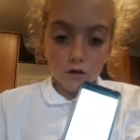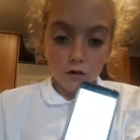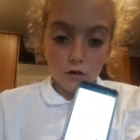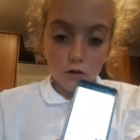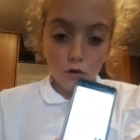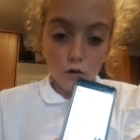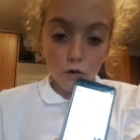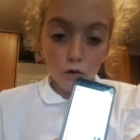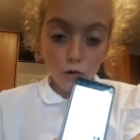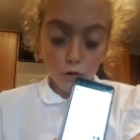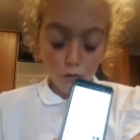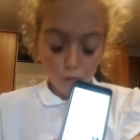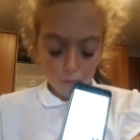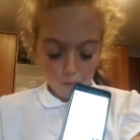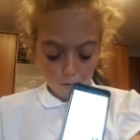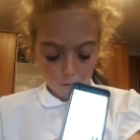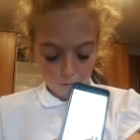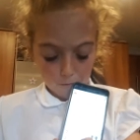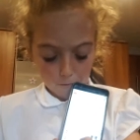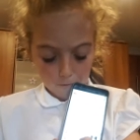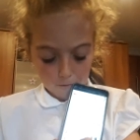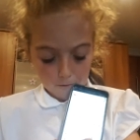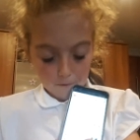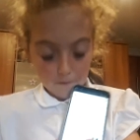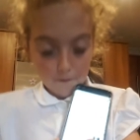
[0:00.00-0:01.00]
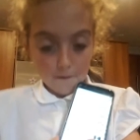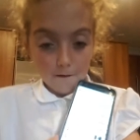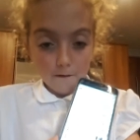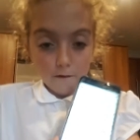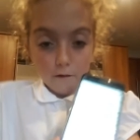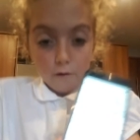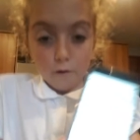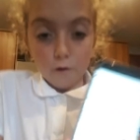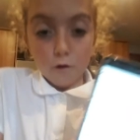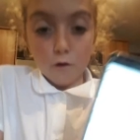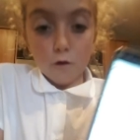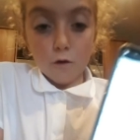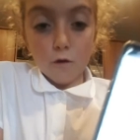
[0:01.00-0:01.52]
oh,
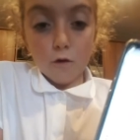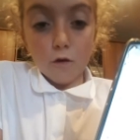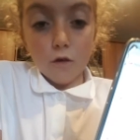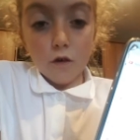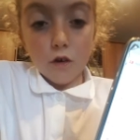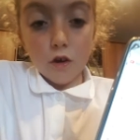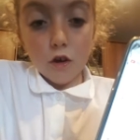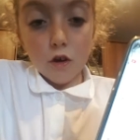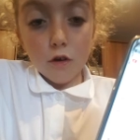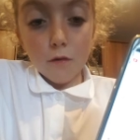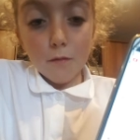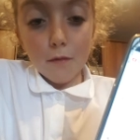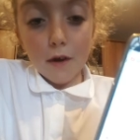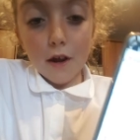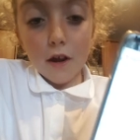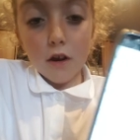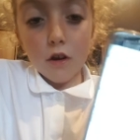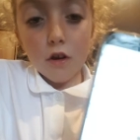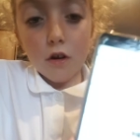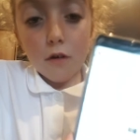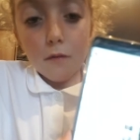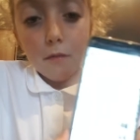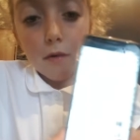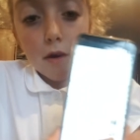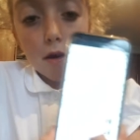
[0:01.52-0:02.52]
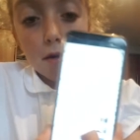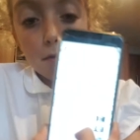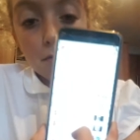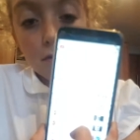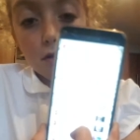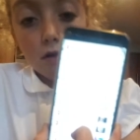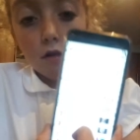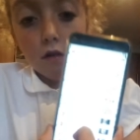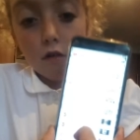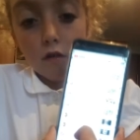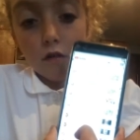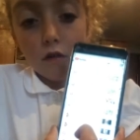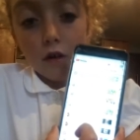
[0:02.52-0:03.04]
so you might not be able
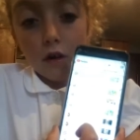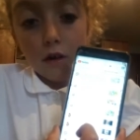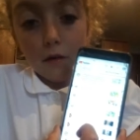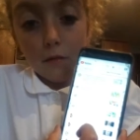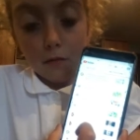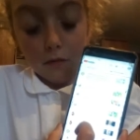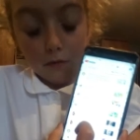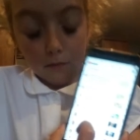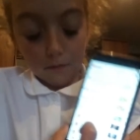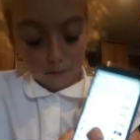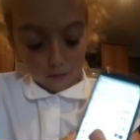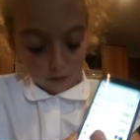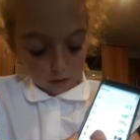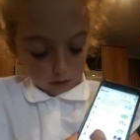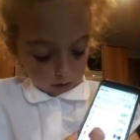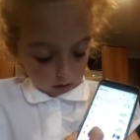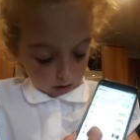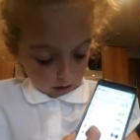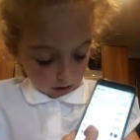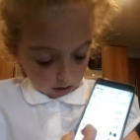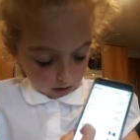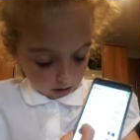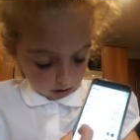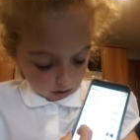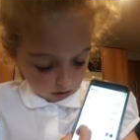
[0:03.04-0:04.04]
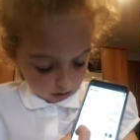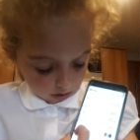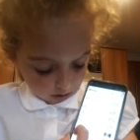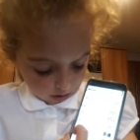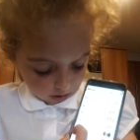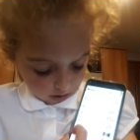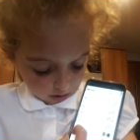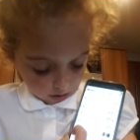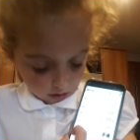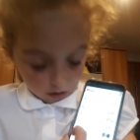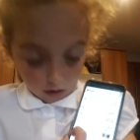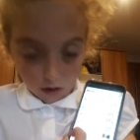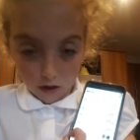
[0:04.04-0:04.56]
to see it, but there
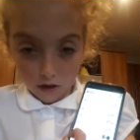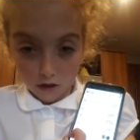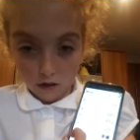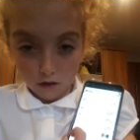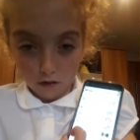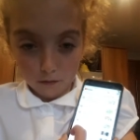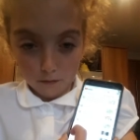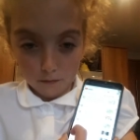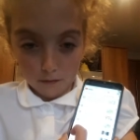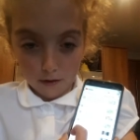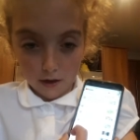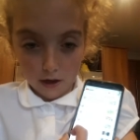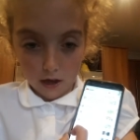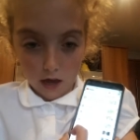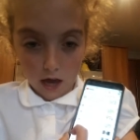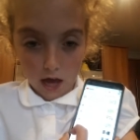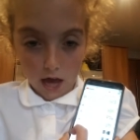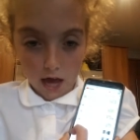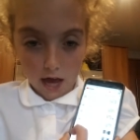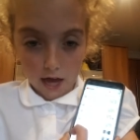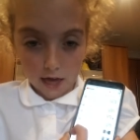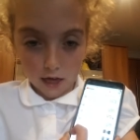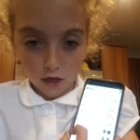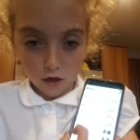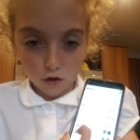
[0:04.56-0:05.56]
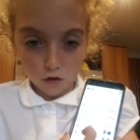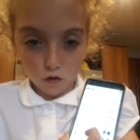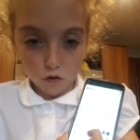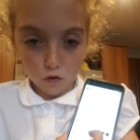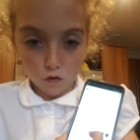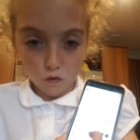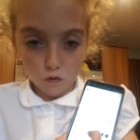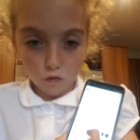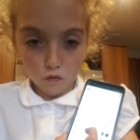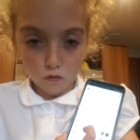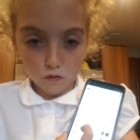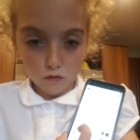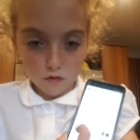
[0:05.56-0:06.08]
is my
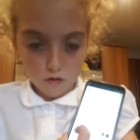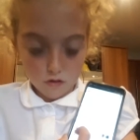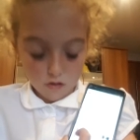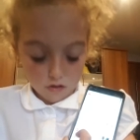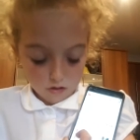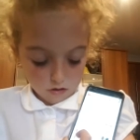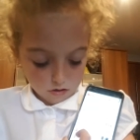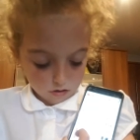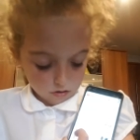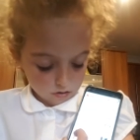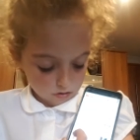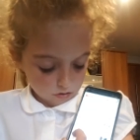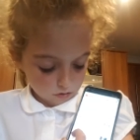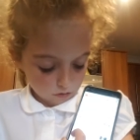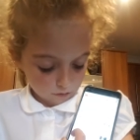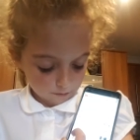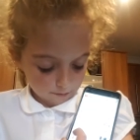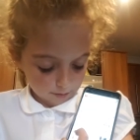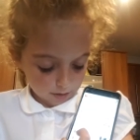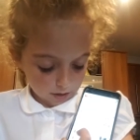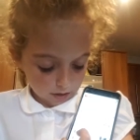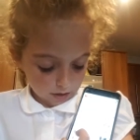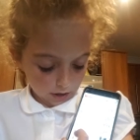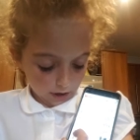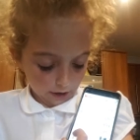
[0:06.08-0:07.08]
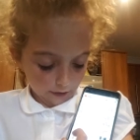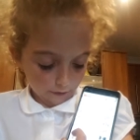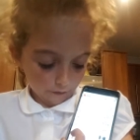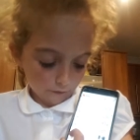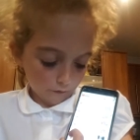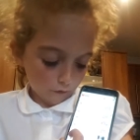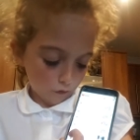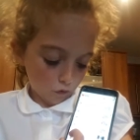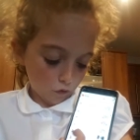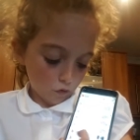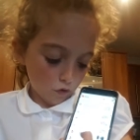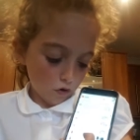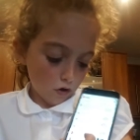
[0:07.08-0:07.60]
icon on my dad's
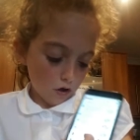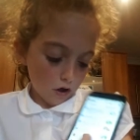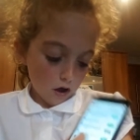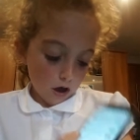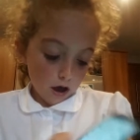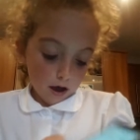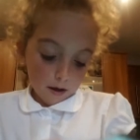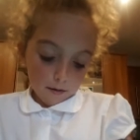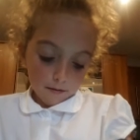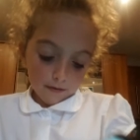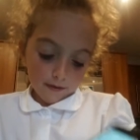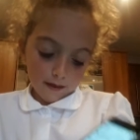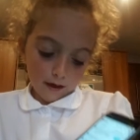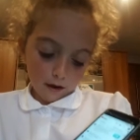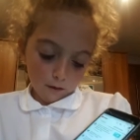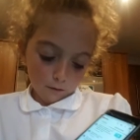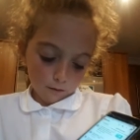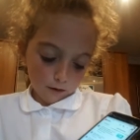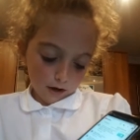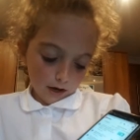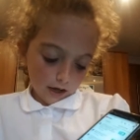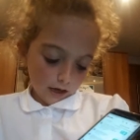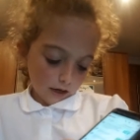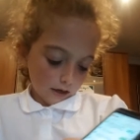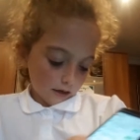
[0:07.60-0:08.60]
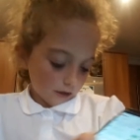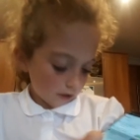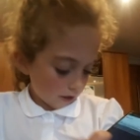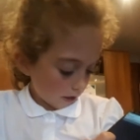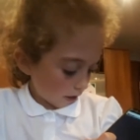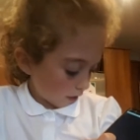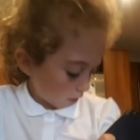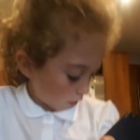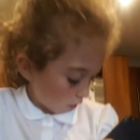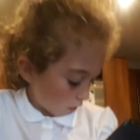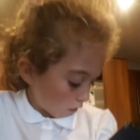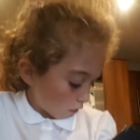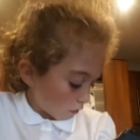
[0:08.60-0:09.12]
phone. Then when I
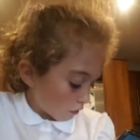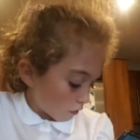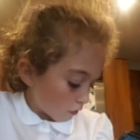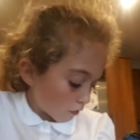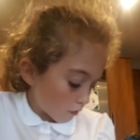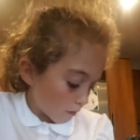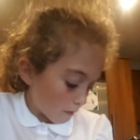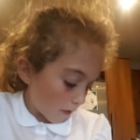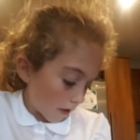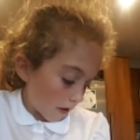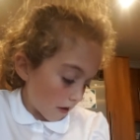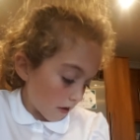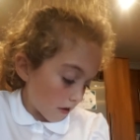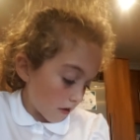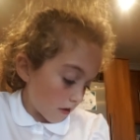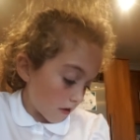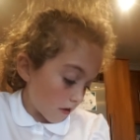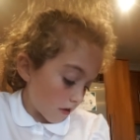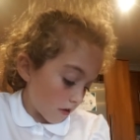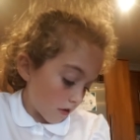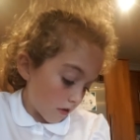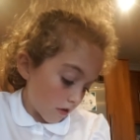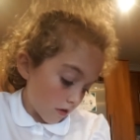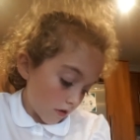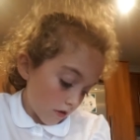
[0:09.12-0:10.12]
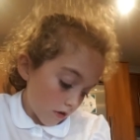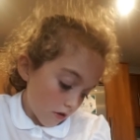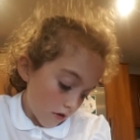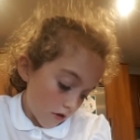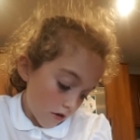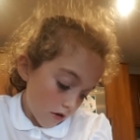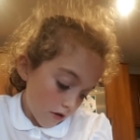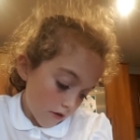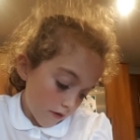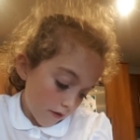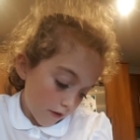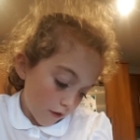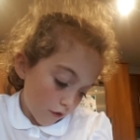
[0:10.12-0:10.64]
click onto it,
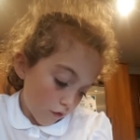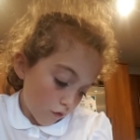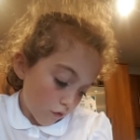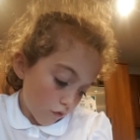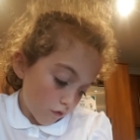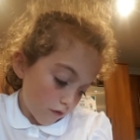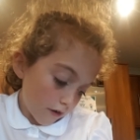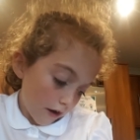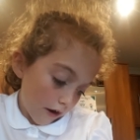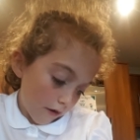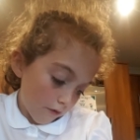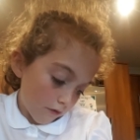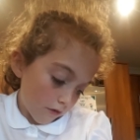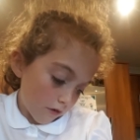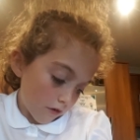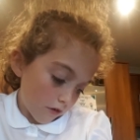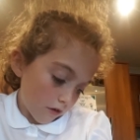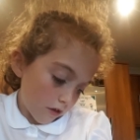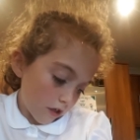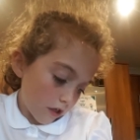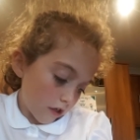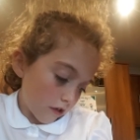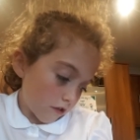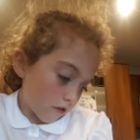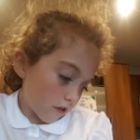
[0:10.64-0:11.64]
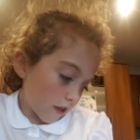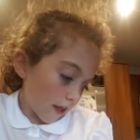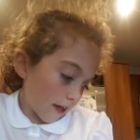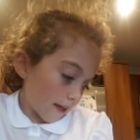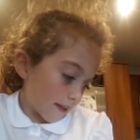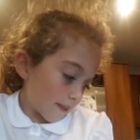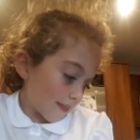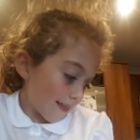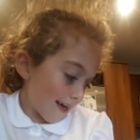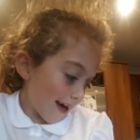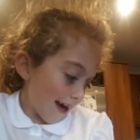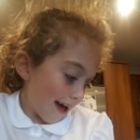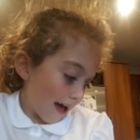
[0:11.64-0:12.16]
go down, it's like
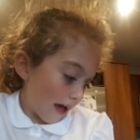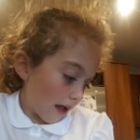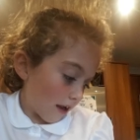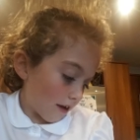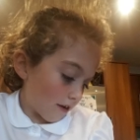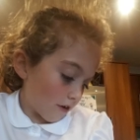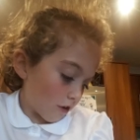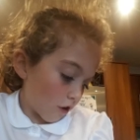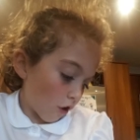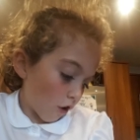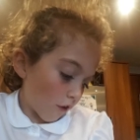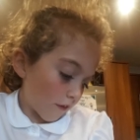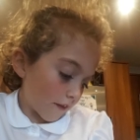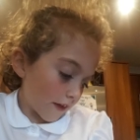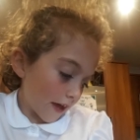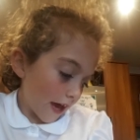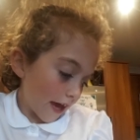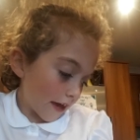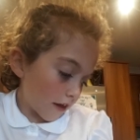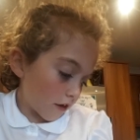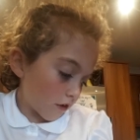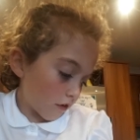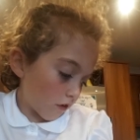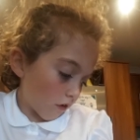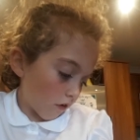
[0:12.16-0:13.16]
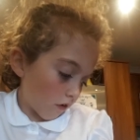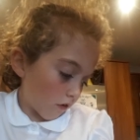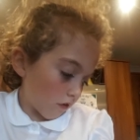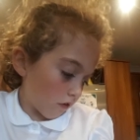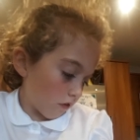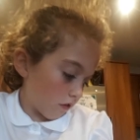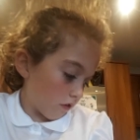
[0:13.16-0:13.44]
that, not the icon.